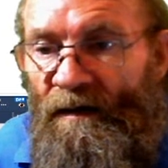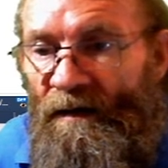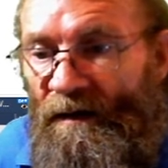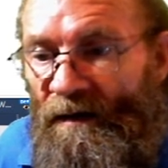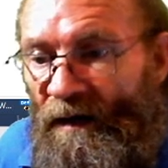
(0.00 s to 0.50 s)

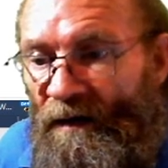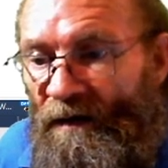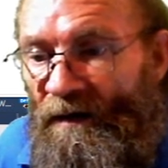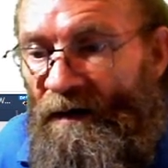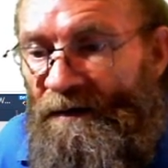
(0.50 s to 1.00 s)

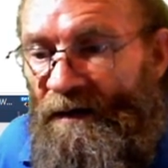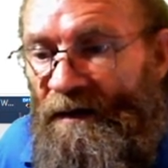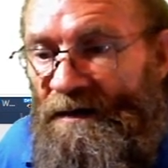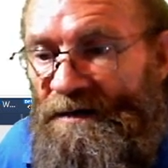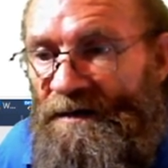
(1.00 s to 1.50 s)
now
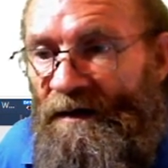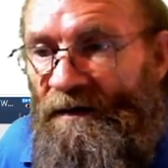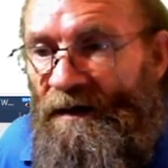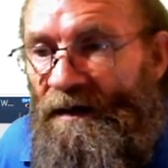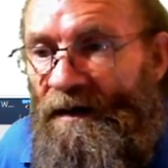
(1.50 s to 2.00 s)
literally just go
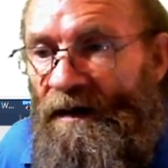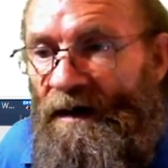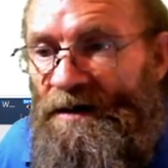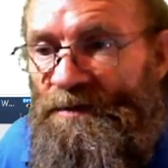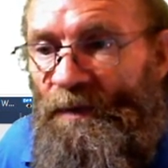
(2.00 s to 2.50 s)
and
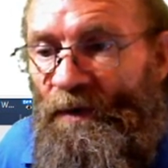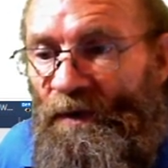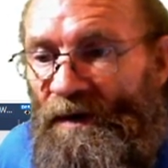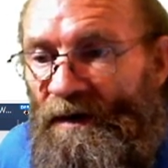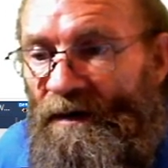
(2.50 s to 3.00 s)

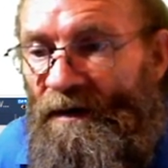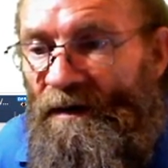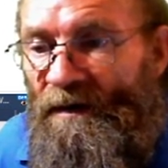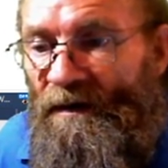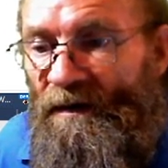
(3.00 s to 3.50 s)
export
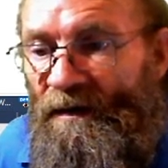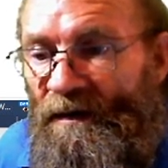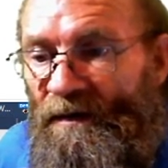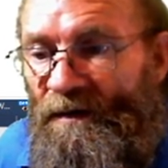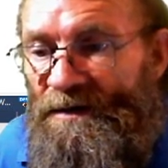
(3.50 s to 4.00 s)

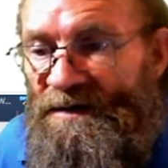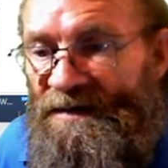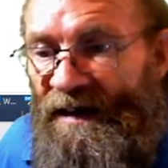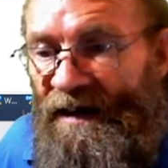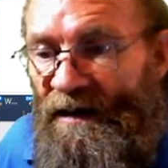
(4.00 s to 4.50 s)
or
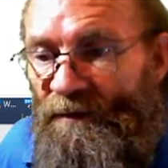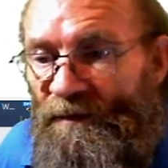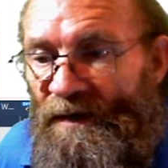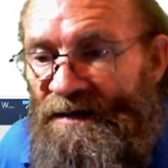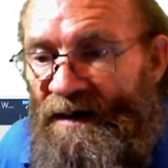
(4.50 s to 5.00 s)
save
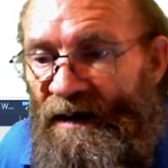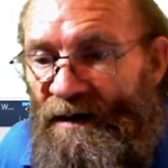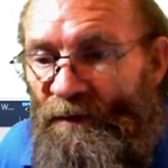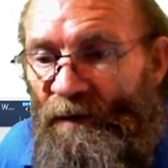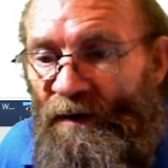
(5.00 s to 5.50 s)
this
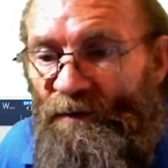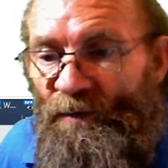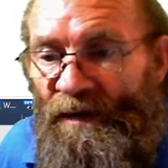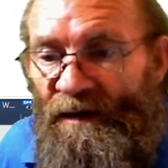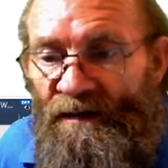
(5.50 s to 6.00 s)
other file
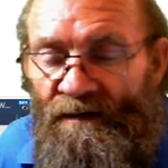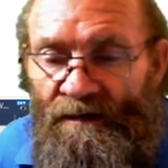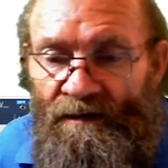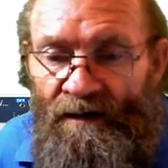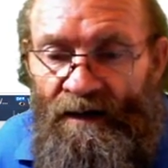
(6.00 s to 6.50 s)
format
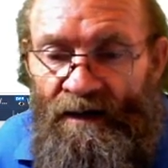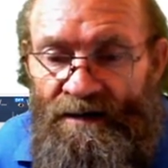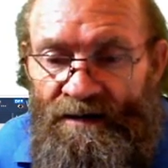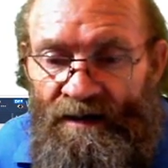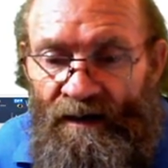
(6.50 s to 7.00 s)

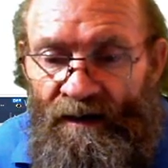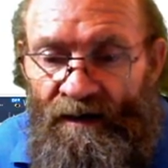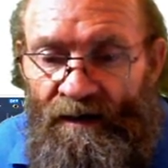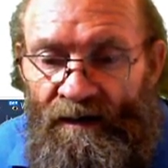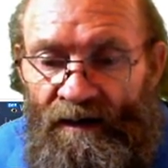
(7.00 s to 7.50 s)
as
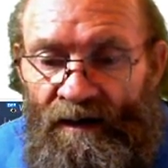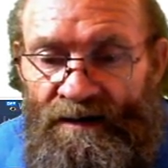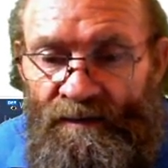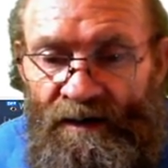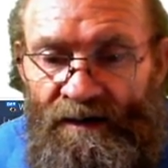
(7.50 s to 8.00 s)

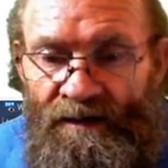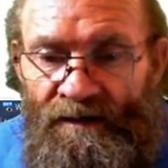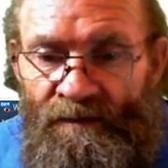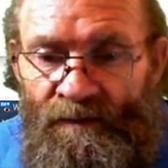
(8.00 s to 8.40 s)
XML,